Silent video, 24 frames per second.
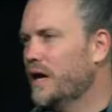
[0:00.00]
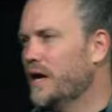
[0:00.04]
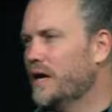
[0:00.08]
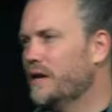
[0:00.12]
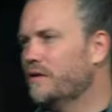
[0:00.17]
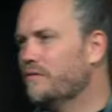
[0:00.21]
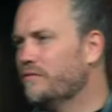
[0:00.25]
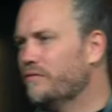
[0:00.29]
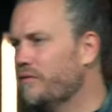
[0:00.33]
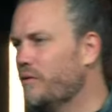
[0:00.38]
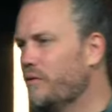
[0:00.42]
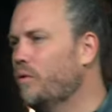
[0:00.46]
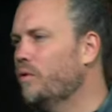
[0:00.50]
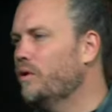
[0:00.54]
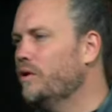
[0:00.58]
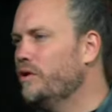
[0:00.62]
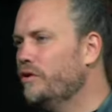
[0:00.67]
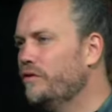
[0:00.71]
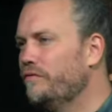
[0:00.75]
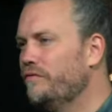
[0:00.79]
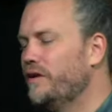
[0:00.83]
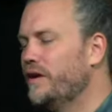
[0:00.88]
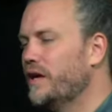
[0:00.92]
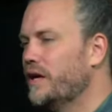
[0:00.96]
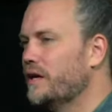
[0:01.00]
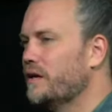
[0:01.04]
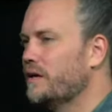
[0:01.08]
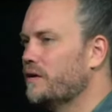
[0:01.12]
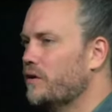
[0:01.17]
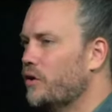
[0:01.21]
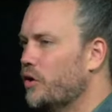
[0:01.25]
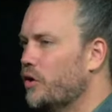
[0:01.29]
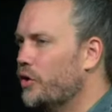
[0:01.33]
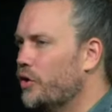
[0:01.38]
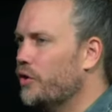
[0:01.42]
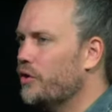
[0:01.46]
And if all you've
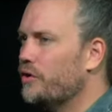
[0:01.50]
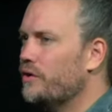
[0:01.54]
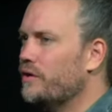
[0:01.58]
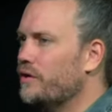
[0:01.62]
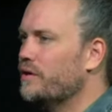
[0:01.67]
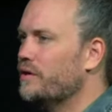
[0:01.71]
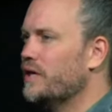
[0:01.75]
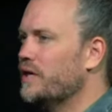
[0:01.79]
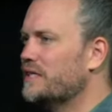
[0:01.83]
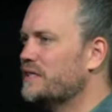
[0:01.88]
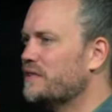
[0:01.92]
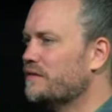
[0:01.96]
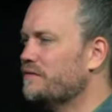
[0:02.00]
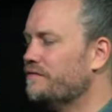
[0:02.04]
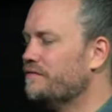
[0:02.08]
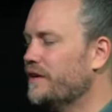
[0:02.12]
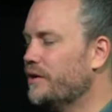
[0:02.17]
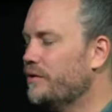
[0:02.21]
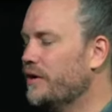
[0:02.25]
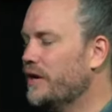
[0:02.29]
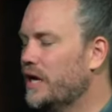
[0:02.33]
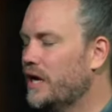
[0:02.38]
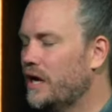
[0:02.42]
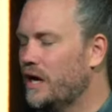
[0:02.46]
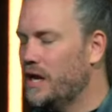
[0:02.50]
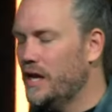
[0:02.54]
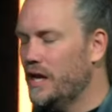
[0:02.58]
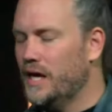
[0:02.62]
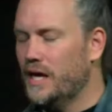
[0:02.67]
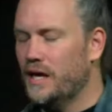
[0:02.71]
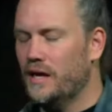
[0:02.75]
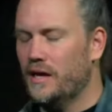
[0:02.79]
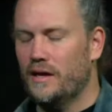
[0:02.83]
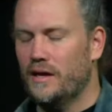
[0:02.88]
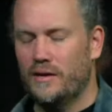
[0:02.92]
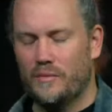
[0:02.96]
heard is a very
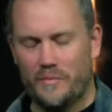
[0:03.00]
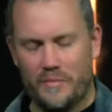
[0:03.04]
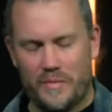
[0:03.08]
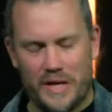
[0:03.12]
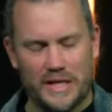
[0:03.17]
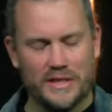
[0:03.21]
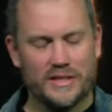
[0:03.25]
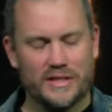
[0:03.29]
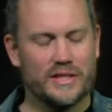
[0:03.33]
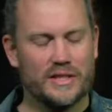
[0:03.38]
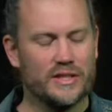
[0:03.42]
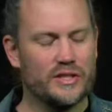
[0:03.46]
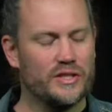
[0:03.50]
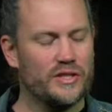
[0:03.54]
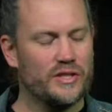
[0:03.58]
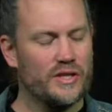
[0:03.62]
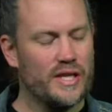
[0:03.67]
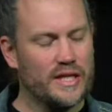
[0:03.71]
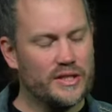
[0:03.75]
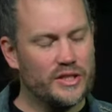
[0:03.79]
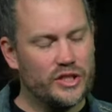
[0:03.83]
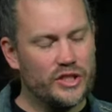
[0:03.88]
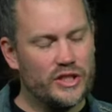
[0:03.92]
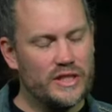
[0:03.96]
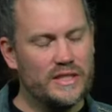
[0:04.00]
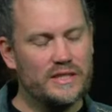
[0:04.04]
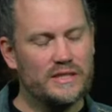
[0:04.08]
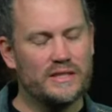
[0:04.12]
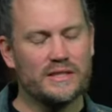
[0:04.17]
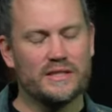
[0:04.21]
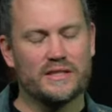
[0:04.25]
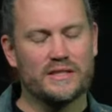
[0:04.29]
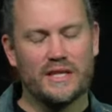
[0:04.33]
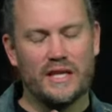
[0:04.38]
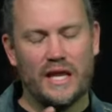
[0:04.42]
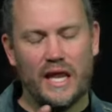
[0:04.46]
clear message that
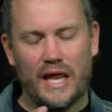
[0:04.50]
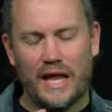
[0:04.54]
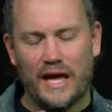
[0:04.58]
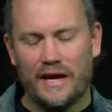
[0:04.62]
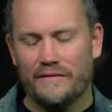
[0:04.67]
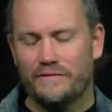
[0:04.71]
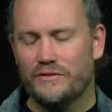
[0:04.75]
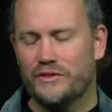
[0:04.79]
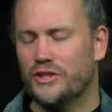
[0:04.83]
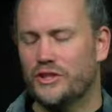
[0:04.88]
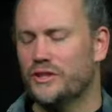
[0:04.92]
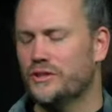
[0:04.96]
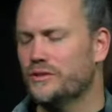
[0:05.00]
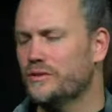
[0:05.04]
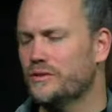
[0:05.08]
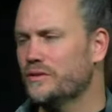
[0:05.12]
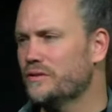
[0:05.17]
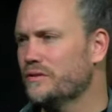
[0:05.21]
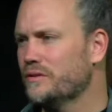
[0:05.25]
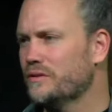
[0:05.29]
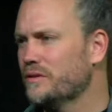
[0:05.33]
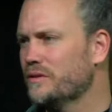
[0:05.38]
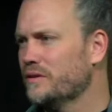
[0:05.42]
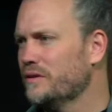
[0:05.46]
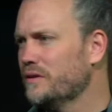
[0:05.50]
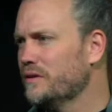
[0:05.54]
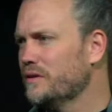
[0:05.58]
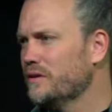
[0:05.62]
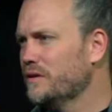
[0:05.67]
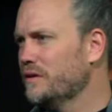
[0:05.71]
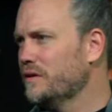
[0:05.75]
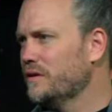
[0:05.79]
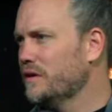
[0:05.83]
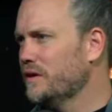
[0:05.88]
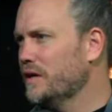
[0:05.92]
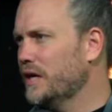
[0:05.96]
Jesus loves you
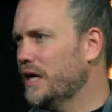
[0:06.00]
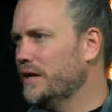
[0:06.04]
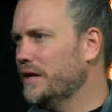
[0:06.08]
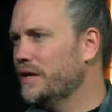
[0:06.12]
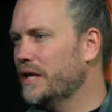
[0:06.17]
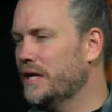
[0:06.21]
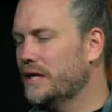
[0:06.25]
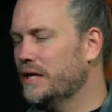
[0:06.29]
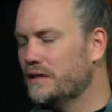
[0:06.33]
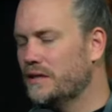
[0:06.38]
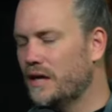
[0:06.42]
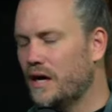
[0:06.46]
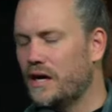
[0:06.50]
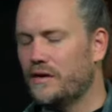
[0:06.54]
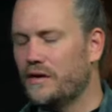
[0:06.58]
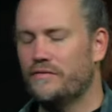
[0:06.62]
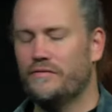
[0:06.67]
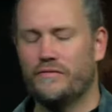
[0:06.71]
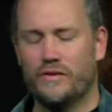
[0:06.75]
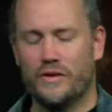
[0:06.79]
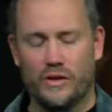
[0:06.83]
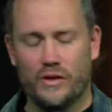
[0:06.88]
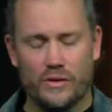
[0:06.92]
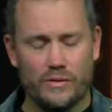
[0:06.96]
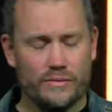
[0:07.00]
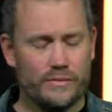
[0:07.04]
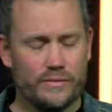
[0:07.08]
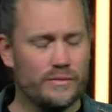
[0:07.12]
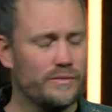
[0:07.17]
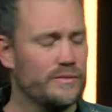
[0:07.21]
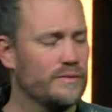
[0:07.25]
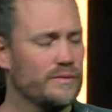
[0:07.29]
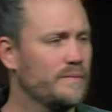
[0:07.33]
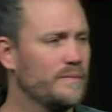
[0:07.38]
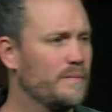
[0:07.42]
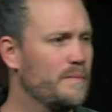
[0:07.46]
and that he died for you,
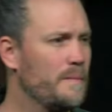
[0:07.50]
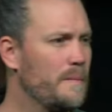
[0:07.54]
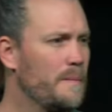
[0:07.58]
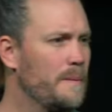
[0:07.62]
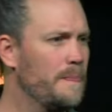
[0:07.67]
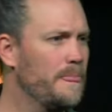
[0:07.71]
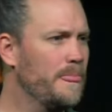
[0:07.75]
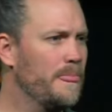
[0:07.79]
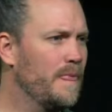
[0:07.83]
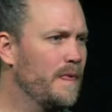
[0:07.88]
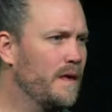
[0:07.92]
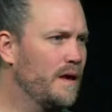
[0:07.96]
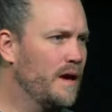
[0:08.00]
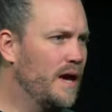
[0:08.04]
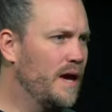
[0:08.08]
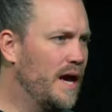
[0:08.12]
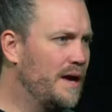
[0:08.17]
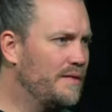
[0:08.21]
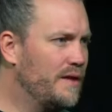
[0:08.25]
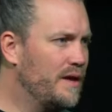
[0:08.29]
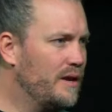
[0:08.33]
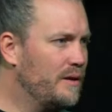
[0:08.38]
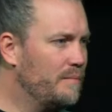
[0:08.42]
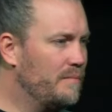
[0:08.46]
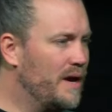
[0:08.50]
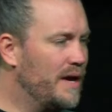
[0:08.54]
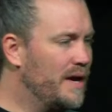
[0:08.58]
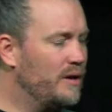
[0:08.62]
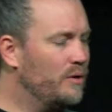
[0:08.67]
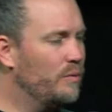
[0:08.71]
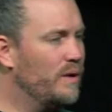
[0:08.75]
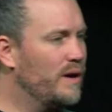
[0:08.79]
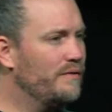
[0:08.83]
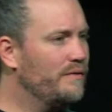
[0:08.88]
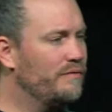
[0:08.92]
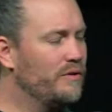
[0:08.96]
and that he
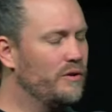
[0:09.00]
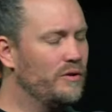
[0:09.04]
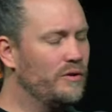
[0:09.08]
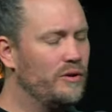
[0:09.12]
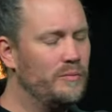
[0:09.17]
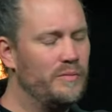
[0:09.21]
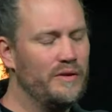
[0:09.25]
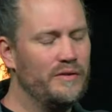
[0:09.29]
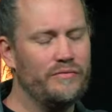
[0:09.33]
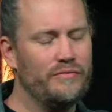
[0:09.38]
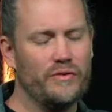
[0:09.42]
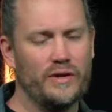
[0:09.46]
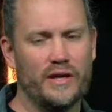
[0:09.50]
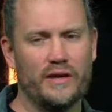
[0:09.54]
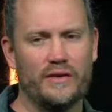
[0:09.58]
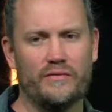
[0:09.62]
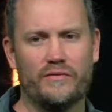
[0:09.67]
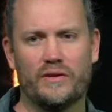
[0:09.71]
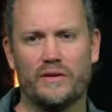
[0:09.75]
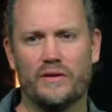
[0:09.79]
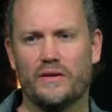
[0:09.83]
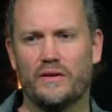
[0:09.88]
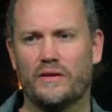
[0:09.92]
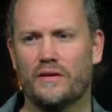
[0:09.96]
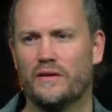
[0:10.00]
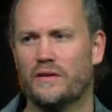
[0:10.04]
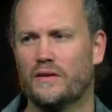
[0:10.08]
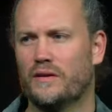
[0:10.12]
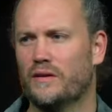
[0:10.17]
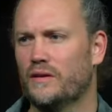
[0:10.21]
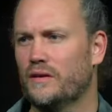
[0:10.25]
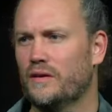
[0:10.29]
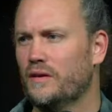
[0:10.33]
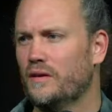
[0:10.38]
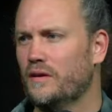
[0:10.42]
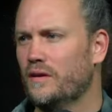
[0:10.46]
made a way for you to be forgiven,
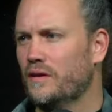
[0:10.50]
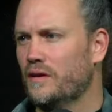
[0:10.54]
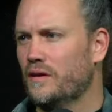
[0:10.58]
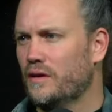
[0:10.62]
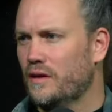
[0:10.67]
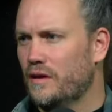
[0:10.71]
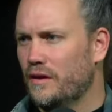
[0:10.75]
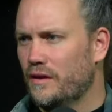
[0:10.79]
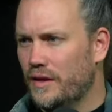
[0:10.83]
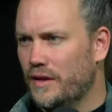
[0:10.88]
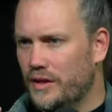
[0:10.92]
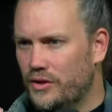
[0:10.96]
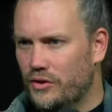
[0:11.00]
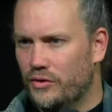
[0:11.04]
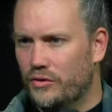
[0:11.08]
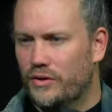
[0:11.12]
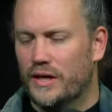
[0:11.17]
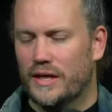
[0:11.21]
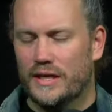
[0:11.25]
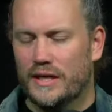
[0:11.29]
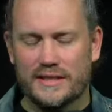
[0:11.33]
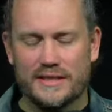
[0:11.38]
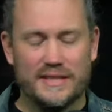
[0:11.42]
that you can